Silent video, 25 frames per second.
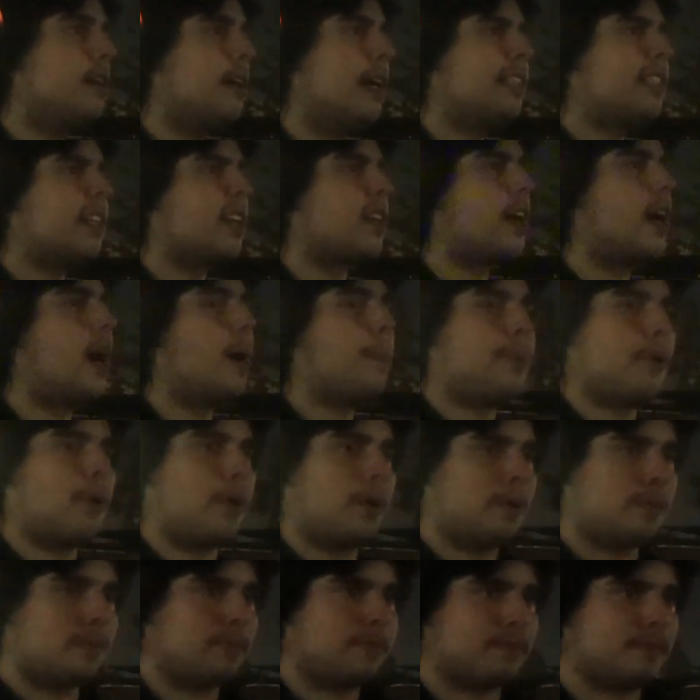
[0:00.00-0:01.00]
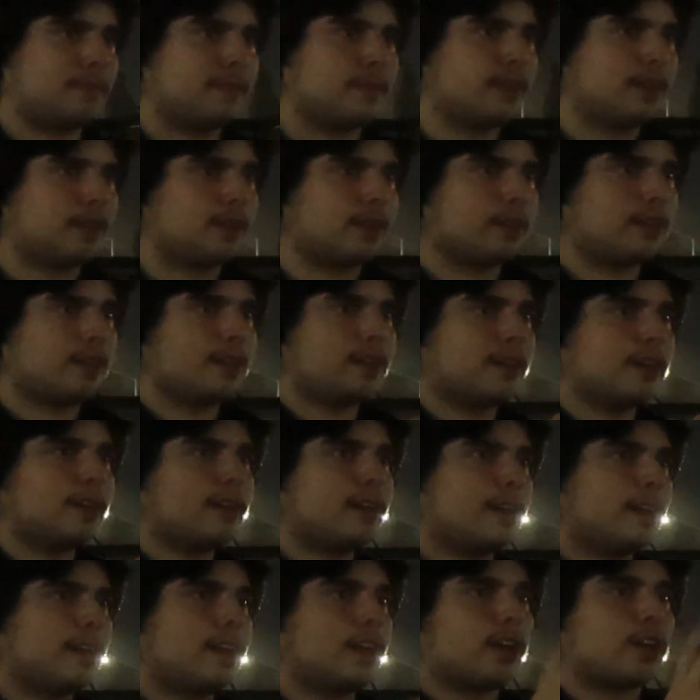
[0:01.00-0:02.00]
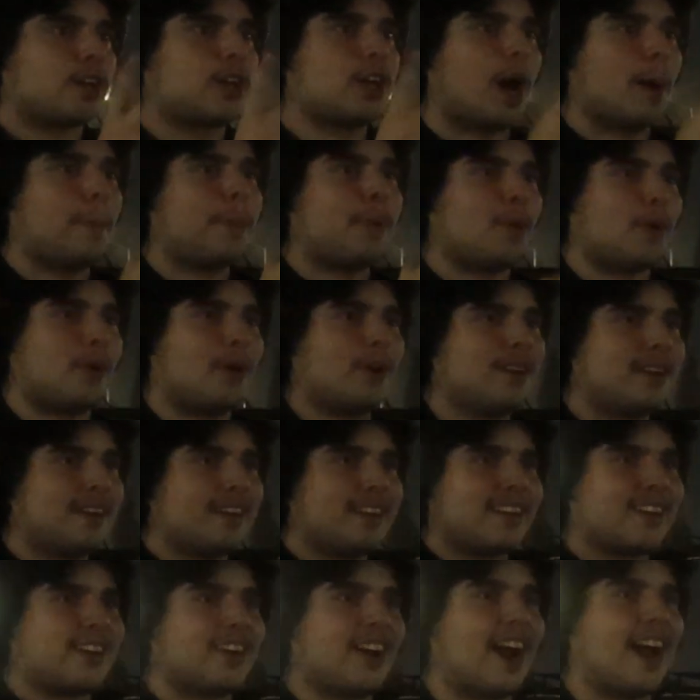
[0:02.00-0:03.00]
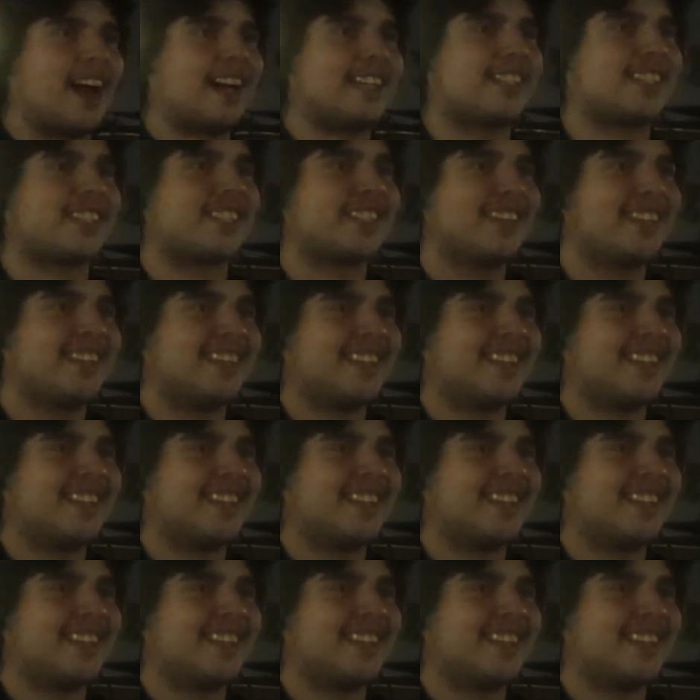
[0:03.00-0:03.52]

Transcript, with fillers: It's a couple. It's a couple. Couple. Couple. Crash.